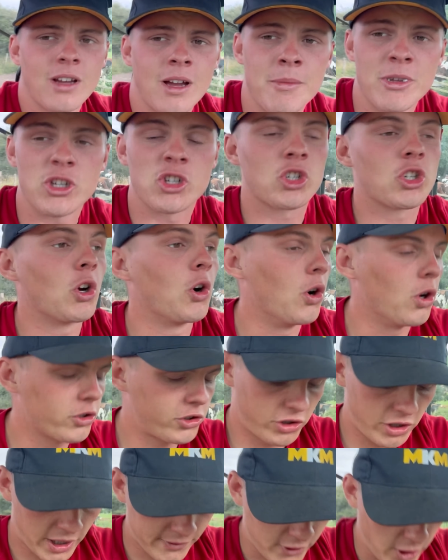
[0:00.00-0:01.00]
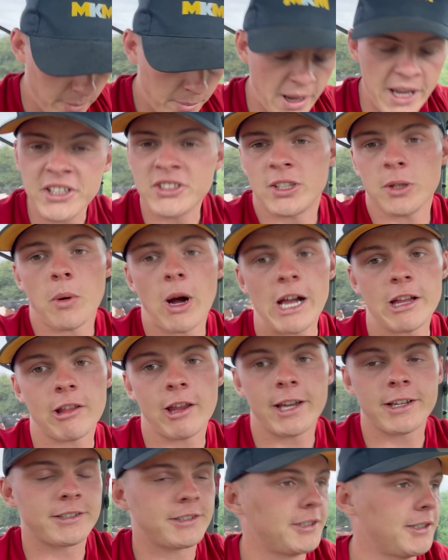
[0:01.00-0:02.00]
I'm in shorts. I've got pasty white
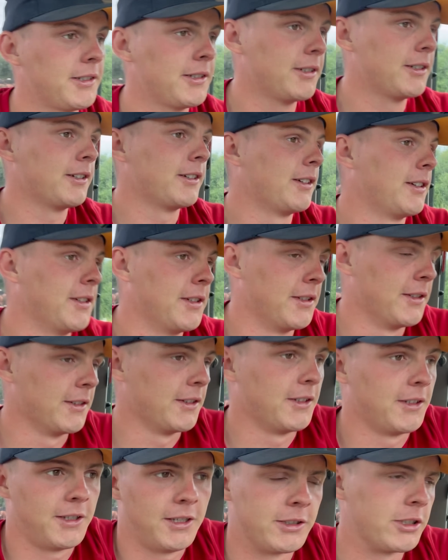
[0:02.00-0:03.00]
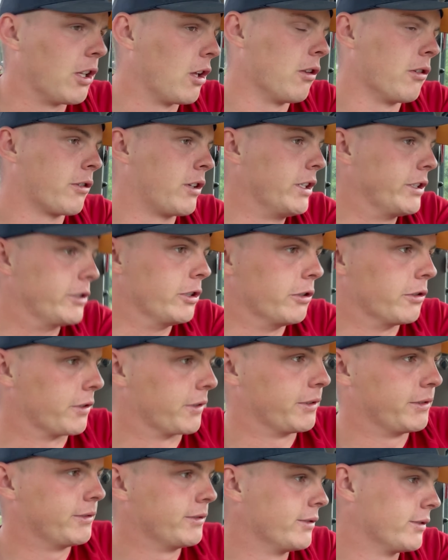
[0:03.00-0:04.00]
legs. It's not looking good.
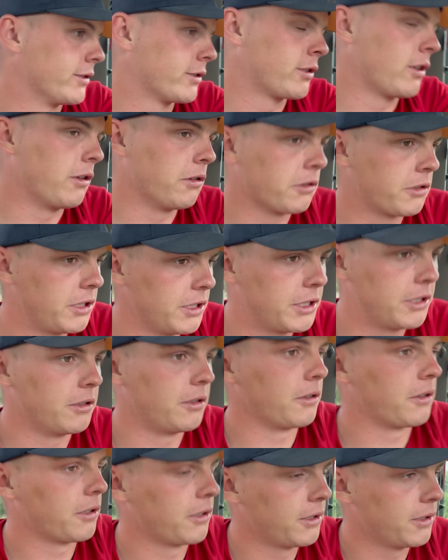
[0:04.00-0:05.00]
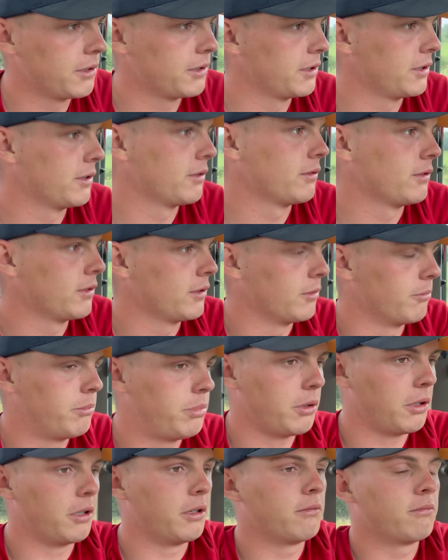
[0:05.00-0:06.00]
It's not looking good.
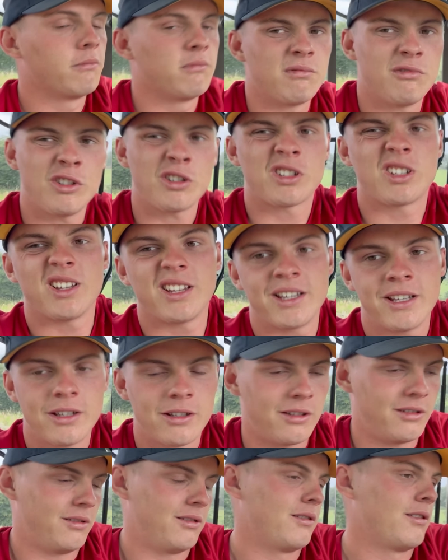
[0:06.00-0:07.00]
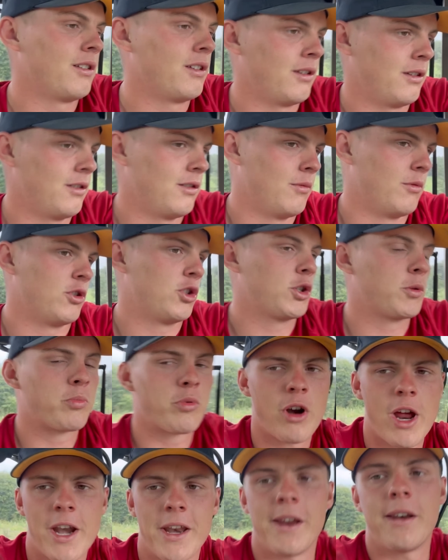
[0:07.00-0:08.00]
But luckily, we're
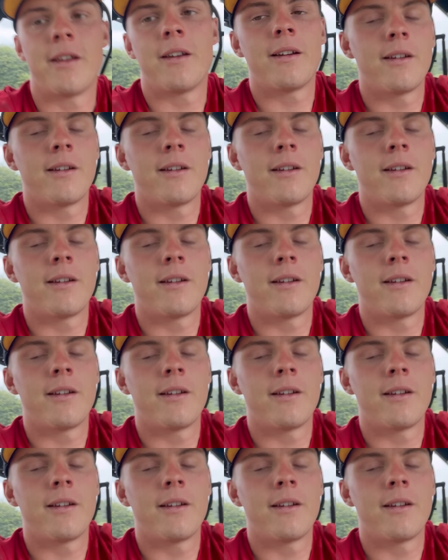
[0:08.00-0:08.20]
spreading.